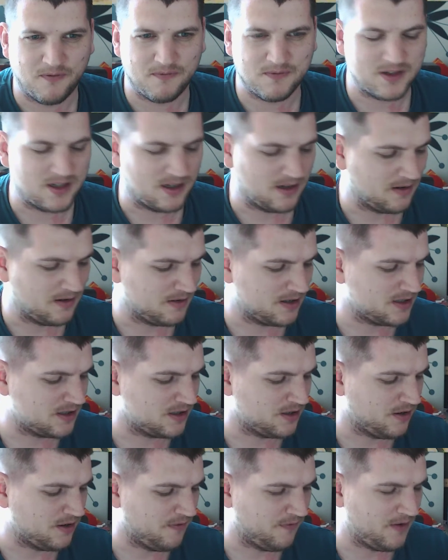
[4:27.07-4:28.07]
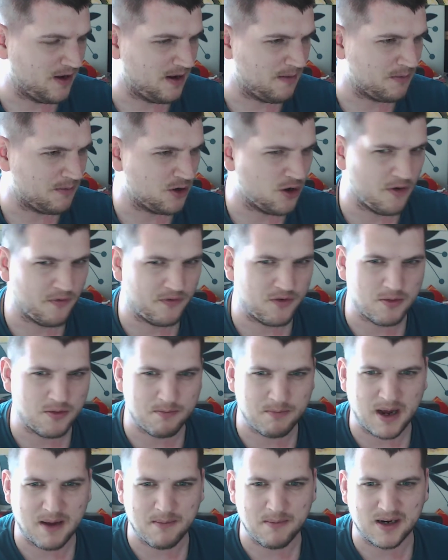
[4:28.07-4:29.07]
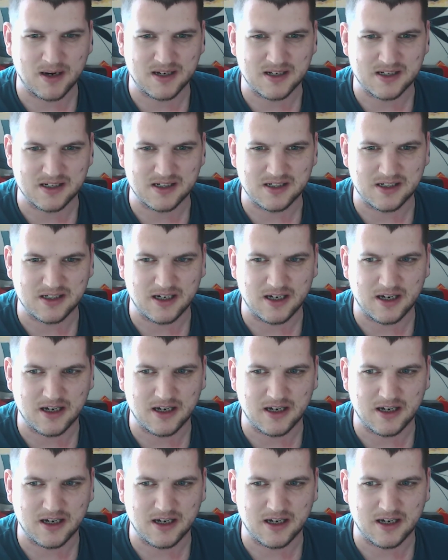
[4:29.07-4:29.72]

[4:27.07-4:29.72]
sort of cover up Batman's